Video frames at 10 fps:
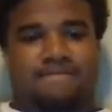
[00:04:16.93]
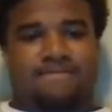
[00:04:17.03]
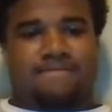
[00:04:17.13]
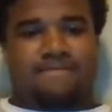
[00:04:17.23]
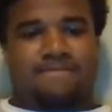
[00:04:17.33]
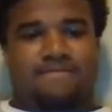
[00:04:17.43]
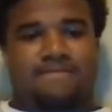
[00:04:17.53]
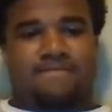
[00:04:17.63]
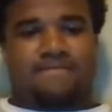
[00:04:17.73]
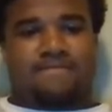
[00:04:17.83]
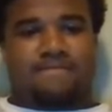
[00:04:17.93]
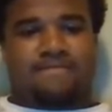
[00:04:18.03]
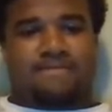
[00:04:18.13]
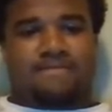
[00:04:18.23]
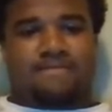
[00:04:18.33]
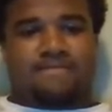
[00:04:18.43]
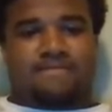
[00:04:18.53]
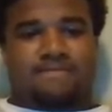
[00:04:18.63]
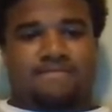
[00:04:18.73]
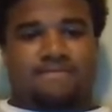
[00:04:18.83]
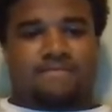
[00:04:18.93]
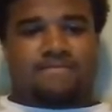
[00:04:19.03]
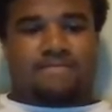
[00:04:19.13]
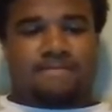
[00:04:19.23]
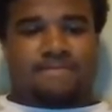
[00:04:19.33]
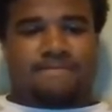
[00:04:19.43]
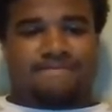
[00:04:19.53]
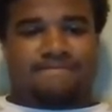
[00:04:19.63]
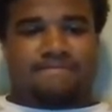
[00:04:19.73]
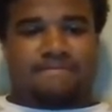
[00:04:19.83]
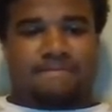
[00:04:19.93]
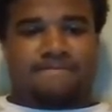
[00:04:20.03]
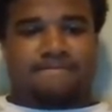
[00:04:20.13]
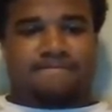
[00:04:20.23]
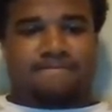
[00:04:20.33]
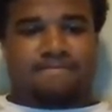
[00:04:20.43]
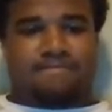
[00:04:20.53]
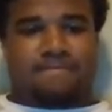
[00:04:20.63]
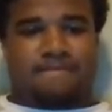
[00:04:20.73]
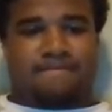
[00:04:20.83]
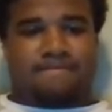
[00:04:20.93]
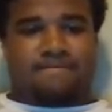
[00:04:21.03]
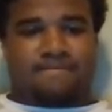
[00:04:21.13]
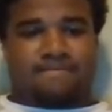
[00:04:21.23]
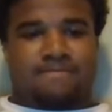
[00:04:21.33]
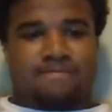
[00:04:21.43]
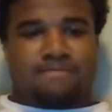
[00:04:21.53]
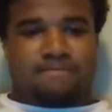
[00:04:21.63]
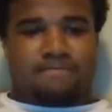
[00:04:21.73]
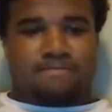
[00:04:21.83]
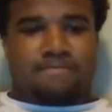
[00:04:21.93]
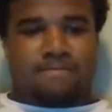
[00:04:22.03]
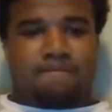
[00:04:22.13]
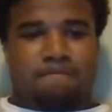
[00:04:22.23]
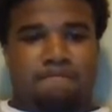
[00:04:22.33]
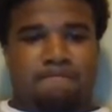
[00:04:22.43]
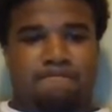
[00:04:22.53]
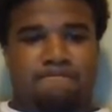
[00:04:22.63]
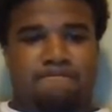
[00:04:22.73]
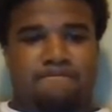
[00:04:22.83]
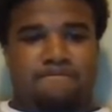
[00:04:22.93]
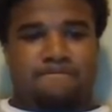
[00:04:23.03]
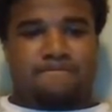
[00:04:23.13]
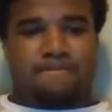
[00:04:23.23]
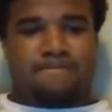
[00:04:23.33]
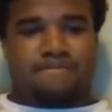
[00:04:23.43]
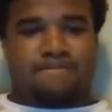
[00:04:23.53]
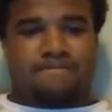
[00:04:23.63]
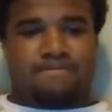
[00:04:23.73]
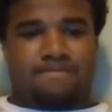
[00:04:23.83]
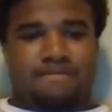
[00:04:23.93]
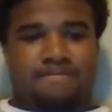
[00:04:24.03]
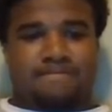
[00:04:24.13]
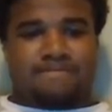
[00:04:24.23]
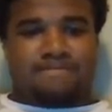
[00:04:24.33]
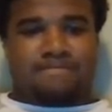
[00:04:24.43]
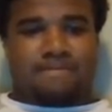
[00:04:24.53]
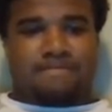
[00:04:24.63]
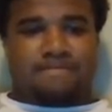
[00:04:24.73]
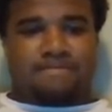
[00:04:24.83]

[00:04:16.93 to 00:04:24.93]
The person shown says nothing.